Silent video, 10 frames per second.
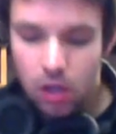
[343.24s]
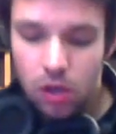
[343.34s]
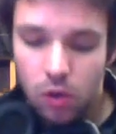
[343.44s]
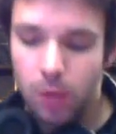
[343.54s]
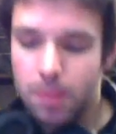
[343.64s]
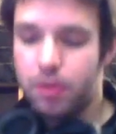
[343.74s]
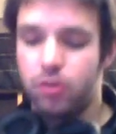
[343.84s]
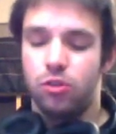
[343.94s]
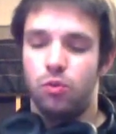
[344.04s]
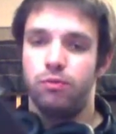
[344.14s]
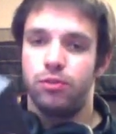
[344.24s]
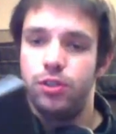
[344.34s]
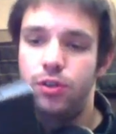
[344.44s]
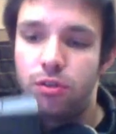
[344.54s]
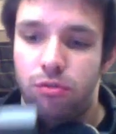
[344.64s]
quite a bit bigger than the one for the
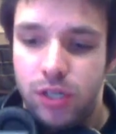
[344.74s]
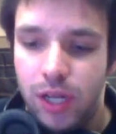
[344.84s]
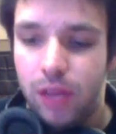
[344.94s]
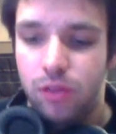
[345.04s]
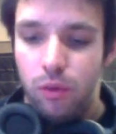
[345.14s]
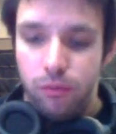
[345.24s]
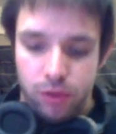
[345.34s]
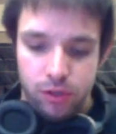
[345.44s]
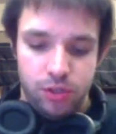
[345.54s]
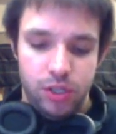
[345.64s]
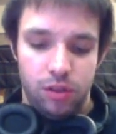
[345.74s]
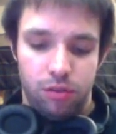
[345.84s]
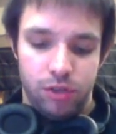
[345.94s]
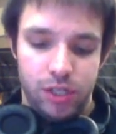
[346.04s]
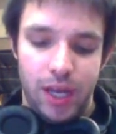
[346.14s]
U310. The one for the
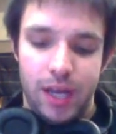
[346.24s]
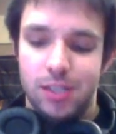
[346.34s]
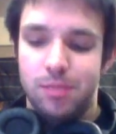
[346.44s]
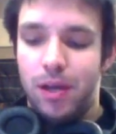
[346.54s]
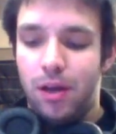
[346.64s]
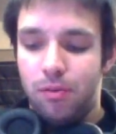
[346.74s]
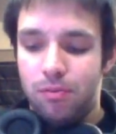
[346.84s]
UT310 is about